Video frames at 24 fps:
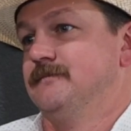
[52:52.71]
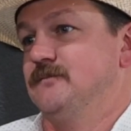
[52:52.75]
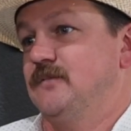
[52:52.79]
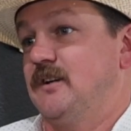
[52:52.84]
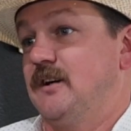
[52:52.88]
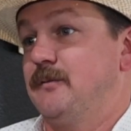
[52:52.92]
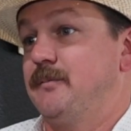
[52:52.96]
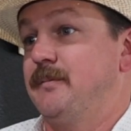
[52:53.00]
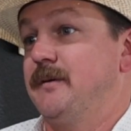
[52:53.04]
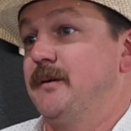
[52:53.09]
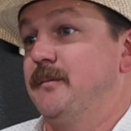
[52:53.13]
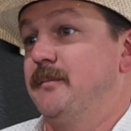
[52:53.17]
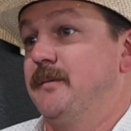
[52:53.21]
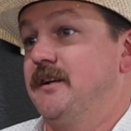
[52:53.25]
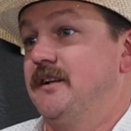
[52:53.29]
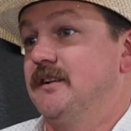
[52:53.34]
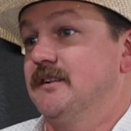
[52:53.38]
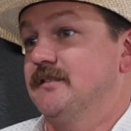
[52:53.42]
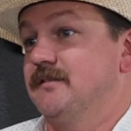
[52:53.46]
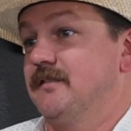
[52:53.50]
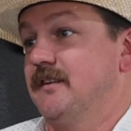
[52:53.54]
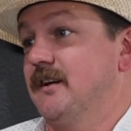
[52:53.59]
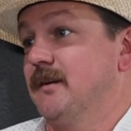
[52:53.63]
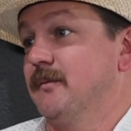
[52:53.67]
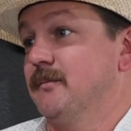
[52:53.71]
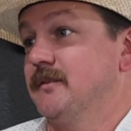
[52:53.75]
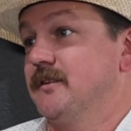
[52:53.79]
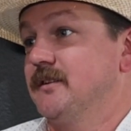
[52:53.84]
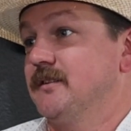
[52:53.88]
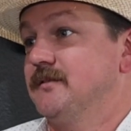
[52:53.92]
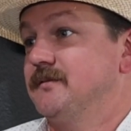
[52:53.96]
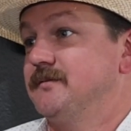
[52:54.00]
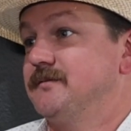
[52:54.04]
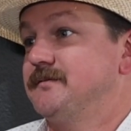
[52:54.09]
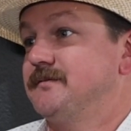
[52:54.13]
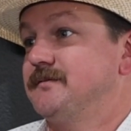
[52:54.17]
Rafter P to me is family.
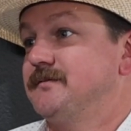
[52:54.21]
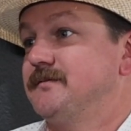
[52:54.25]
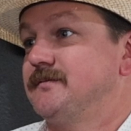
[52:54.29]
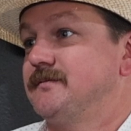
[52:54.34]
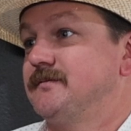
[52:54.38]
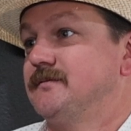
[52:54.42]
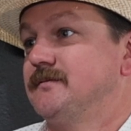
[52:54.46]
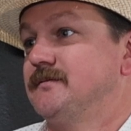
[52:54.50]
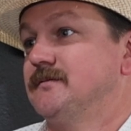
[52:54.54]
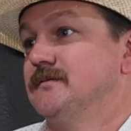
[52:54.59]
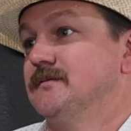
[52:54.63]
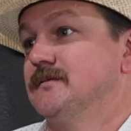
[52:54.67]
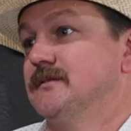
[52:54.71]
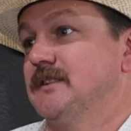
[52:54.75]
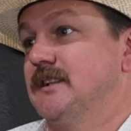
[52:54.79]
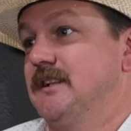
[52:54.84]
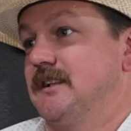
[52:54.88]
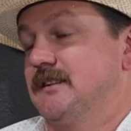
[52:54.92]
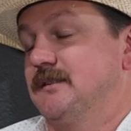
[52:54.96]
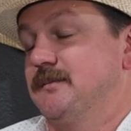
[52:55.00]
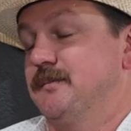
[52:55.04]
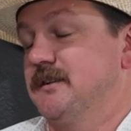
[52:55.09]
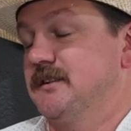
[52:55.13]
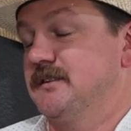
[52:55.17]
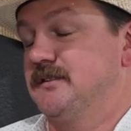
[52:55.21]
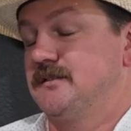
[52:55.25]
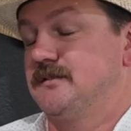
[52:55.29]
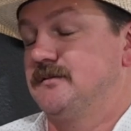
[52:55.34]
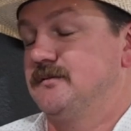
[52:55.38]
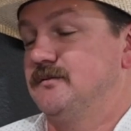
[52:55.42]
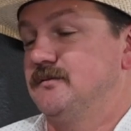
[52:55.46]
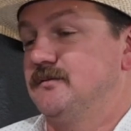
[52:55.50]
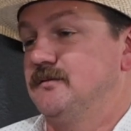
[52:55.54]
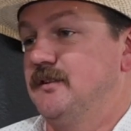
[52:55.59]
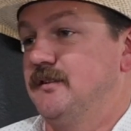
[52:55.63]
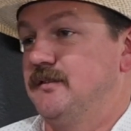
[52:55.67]
I think it's best
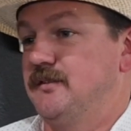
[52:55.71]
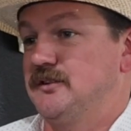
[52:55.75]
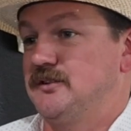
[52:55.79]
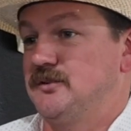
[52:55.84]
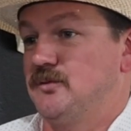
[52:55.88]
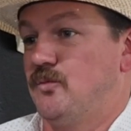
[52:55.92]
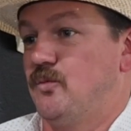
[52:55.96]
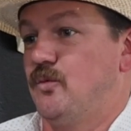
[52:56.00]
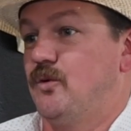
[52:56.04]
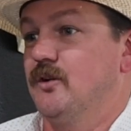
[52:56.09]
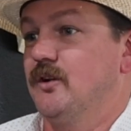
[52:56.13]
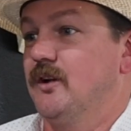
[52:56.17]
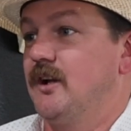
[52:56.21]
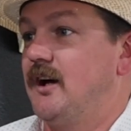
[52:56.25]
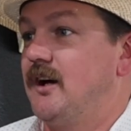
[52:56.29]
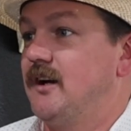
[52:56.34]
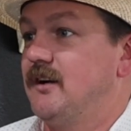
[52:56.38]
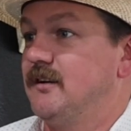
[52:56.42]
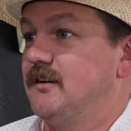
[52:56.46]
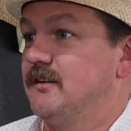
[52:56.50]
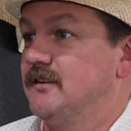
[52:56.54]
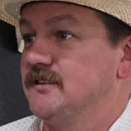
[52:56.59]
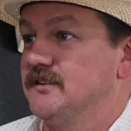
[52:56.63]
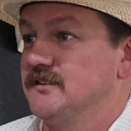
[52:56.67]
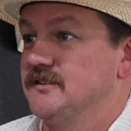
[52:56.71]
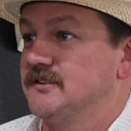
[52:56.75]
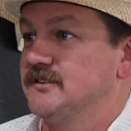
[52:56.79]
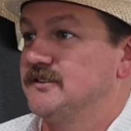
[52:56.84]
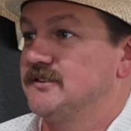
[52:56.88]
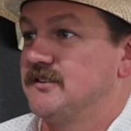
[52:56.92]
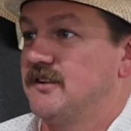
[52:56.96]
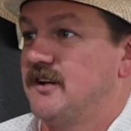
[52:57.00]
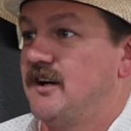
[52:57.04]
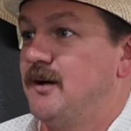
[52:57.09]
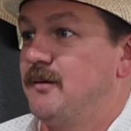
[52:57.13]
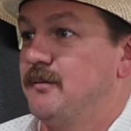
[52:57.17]
if it's a one-liner to
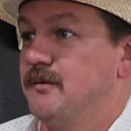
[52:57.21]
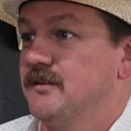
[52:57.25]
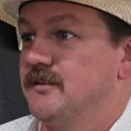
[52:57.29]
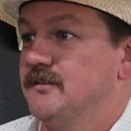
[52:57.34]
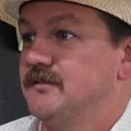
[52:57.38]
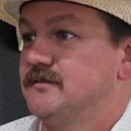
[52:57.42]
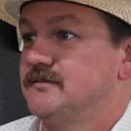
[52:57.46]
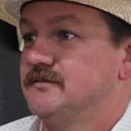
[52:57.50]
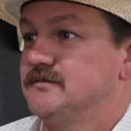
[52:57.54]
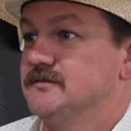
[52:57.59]
describe it.